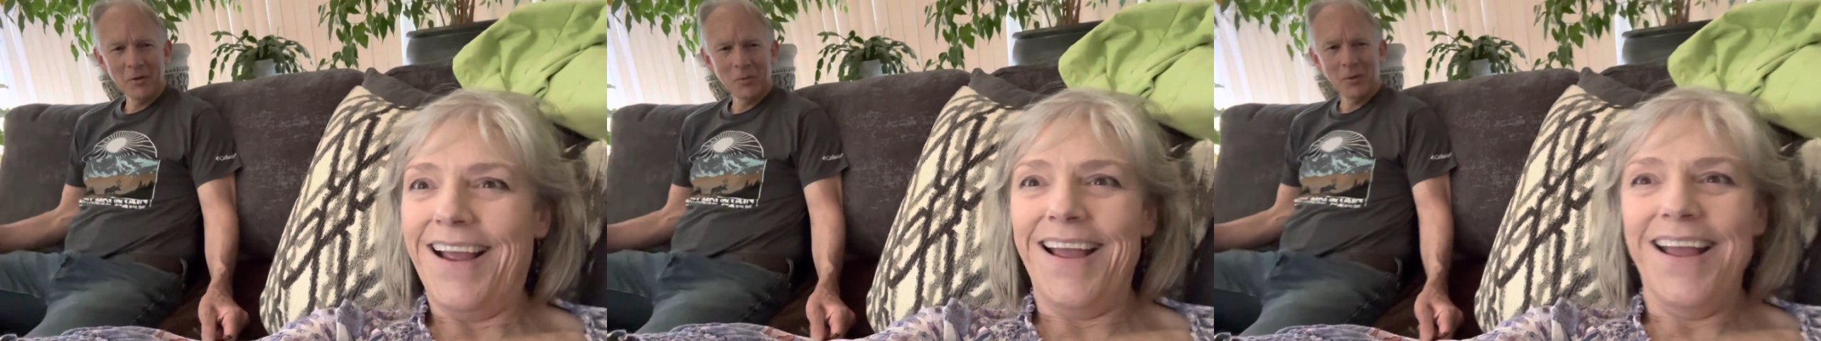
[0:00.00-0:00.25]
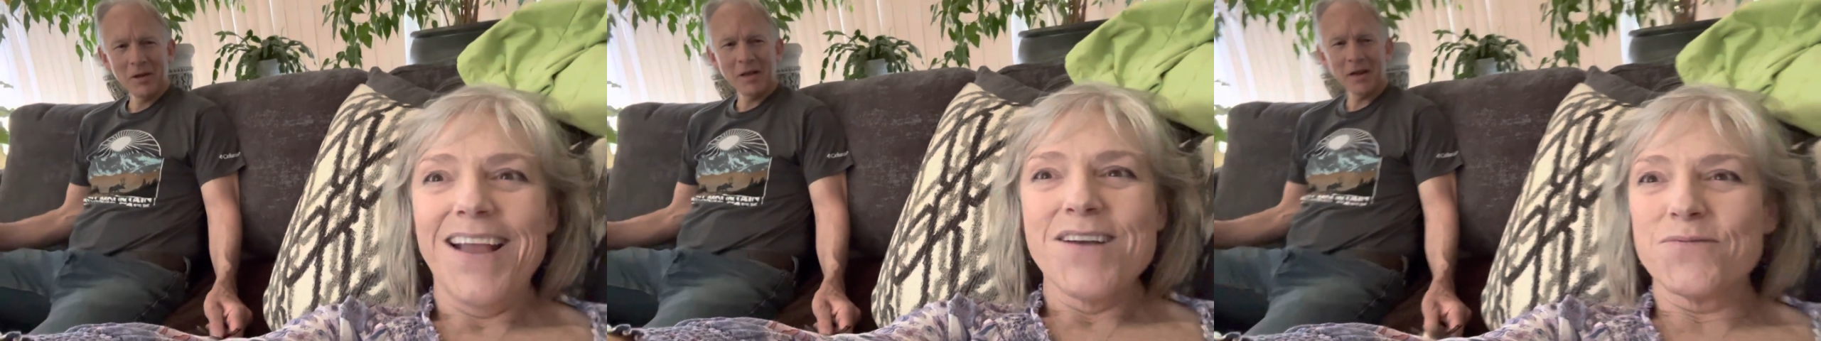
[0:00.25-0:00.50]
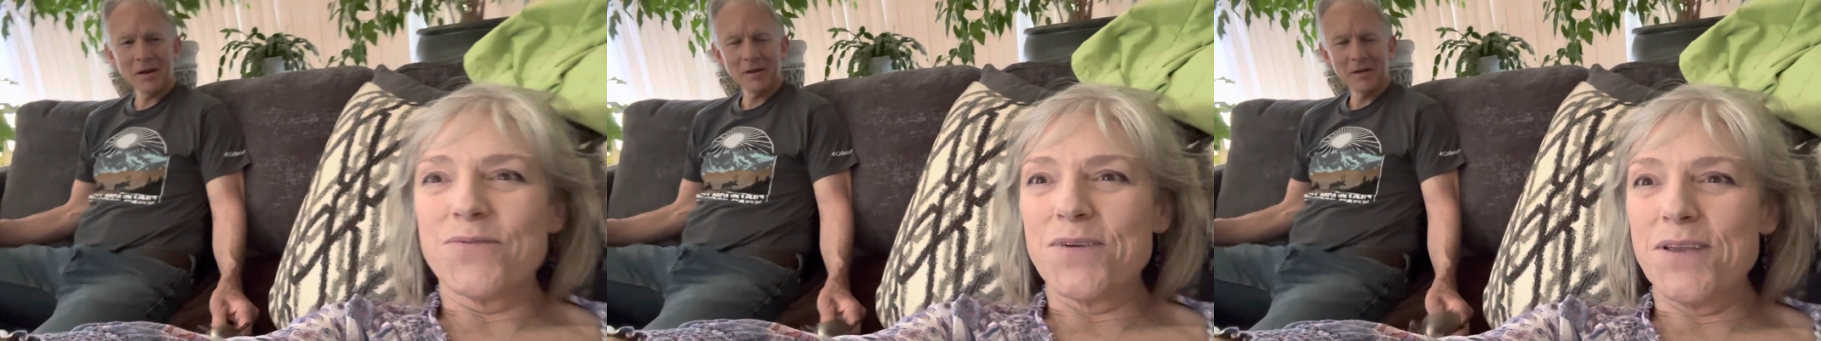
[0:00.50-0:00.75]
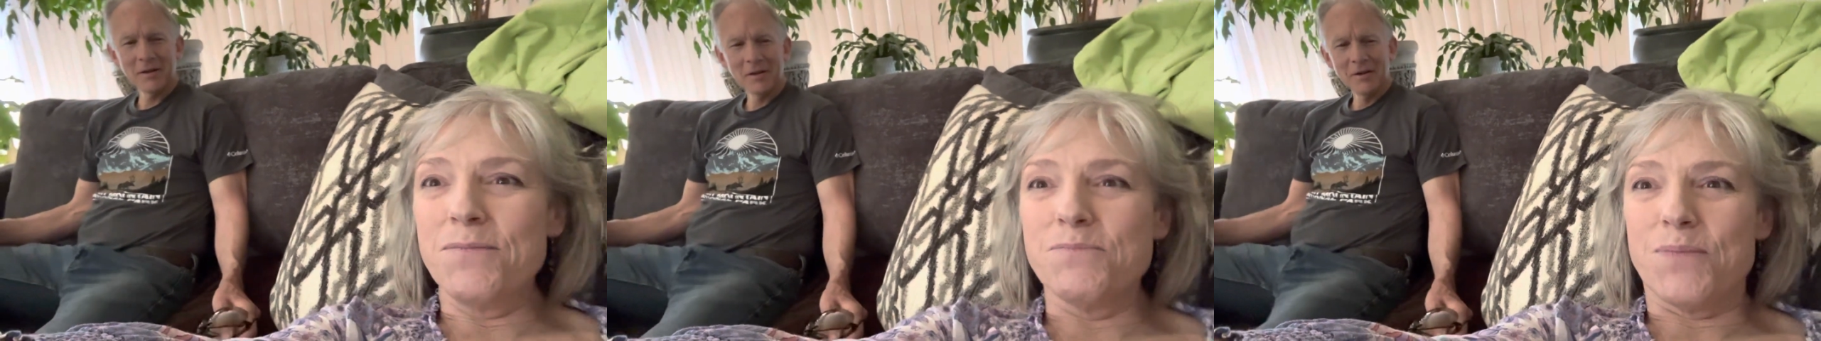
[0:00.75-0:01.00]
Speaker 1: we, got a,
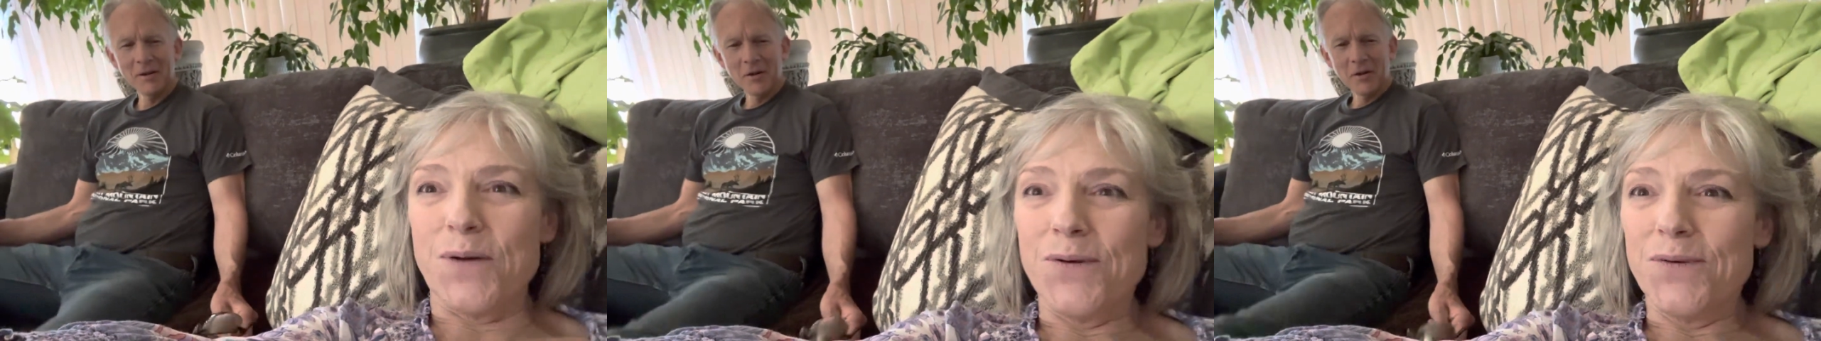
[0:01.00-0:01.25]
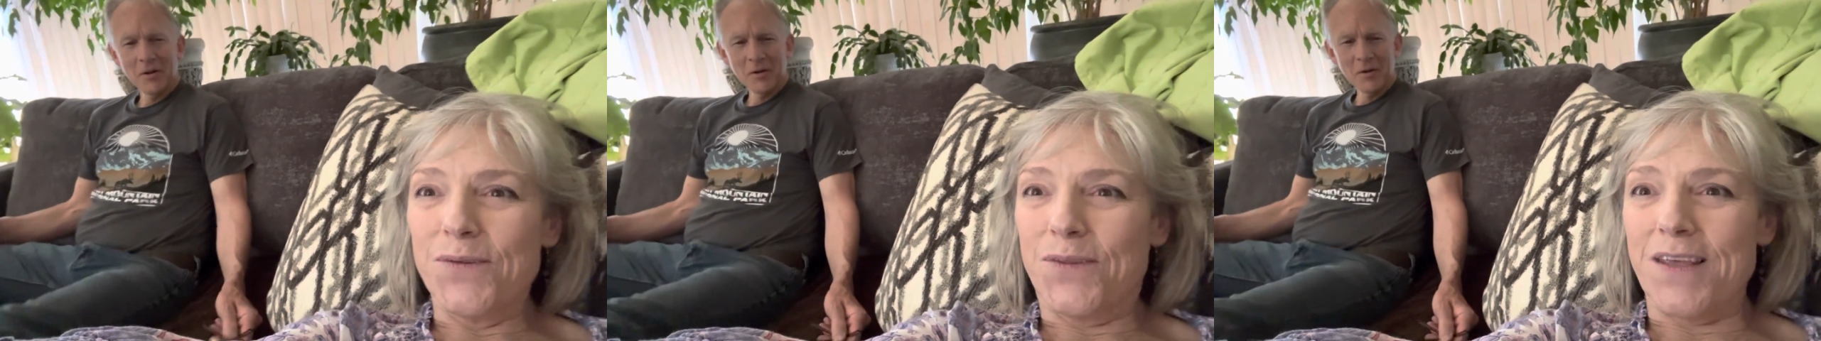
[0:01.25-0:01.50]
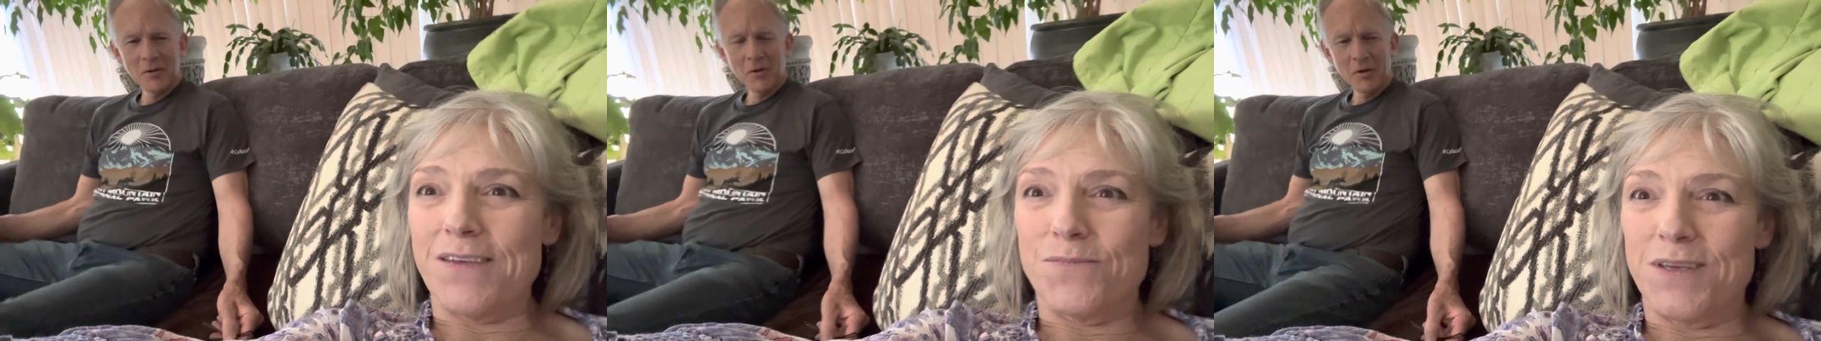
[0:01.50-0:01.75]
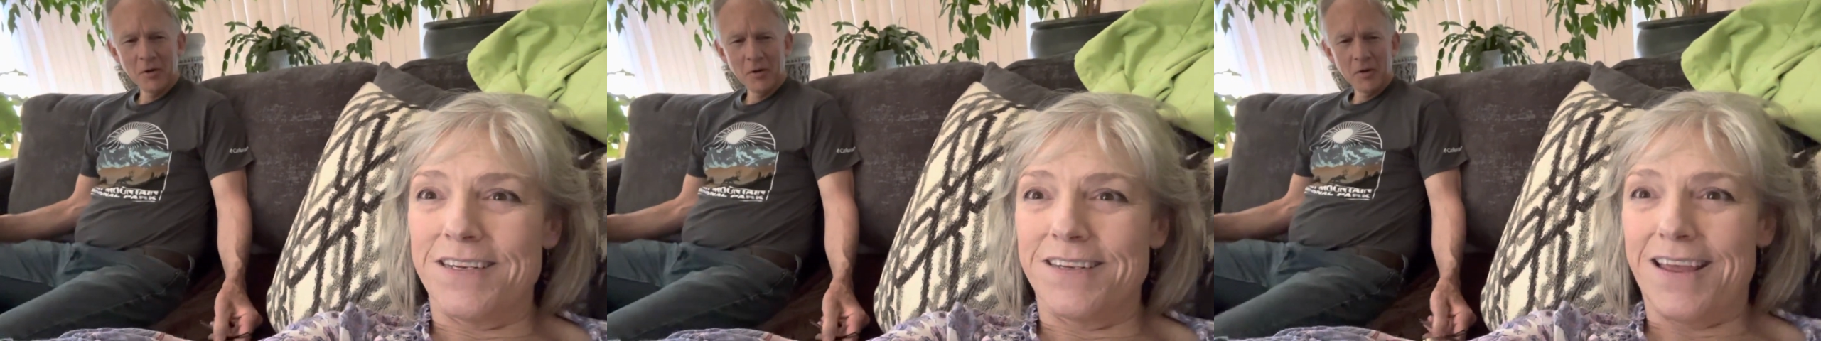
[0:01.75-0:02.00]
we both
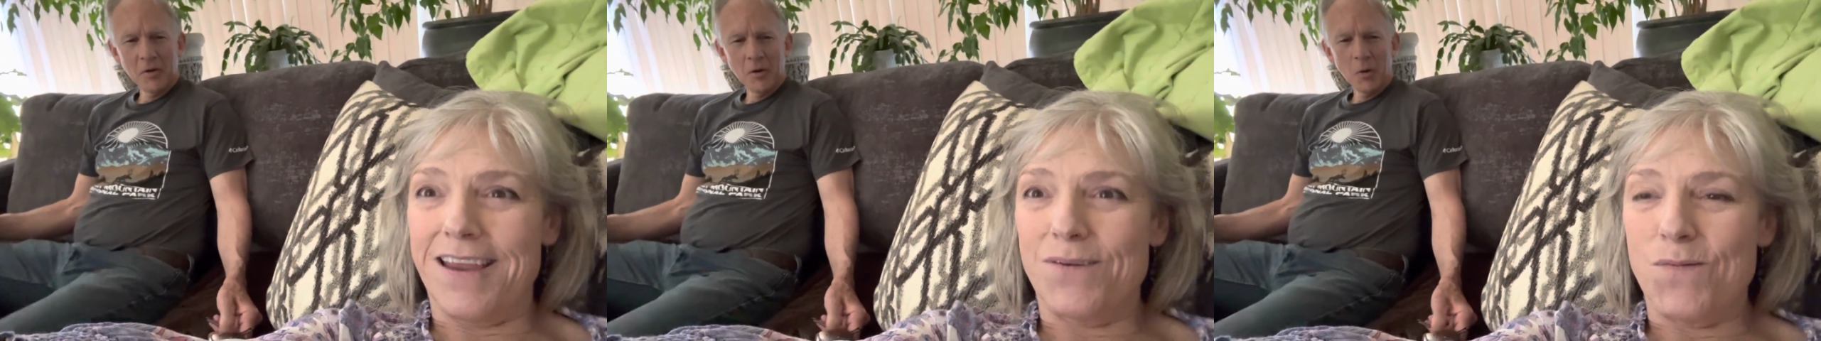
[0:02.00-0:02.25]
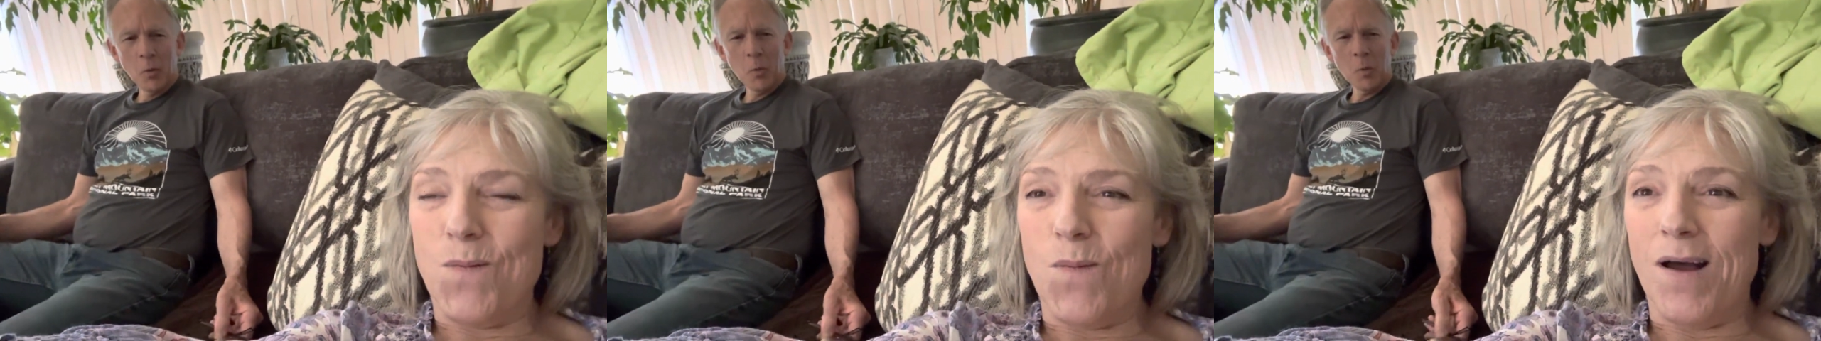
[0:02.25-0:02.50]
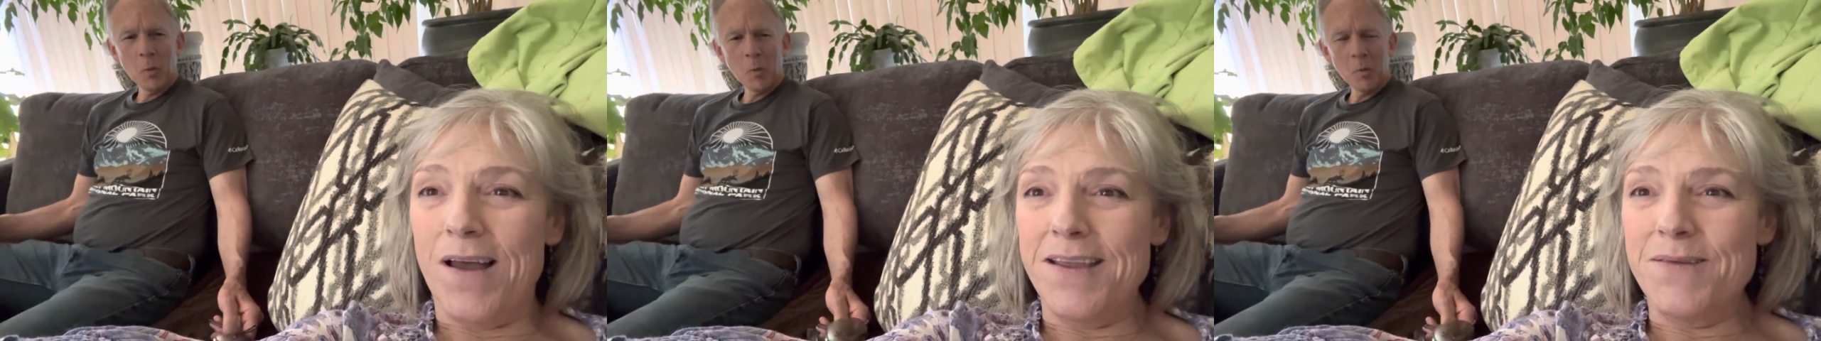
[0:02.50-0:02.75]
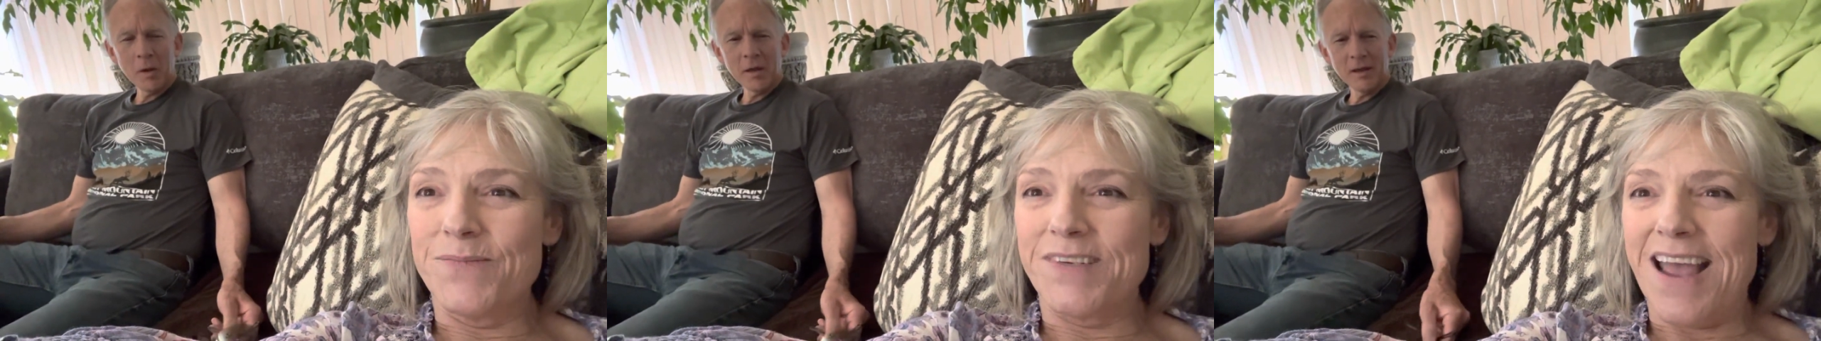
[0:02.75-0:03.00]
have been like
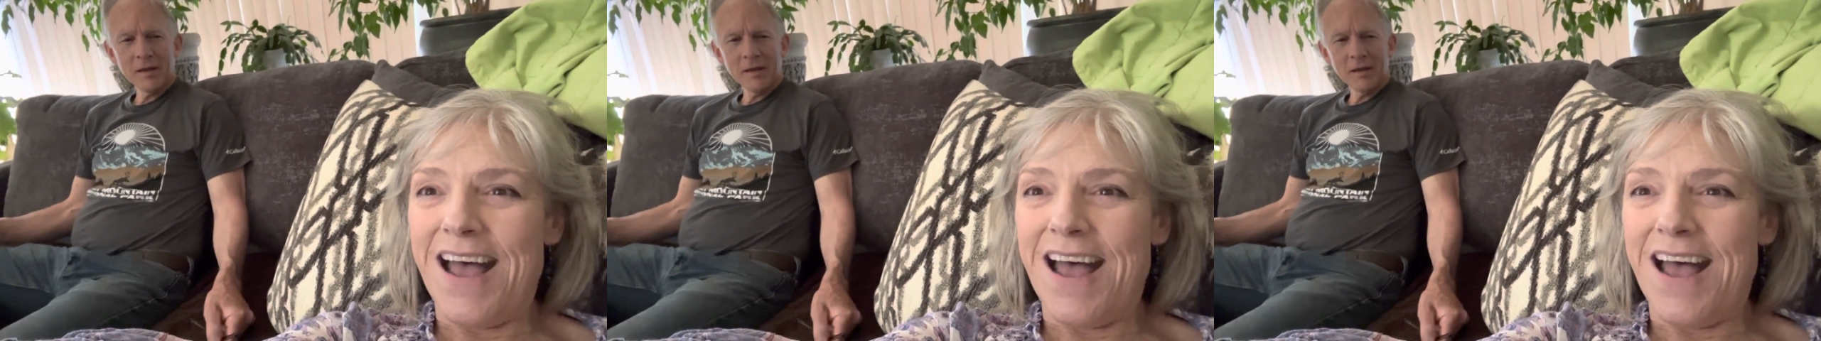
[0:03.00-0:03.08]
wiped we,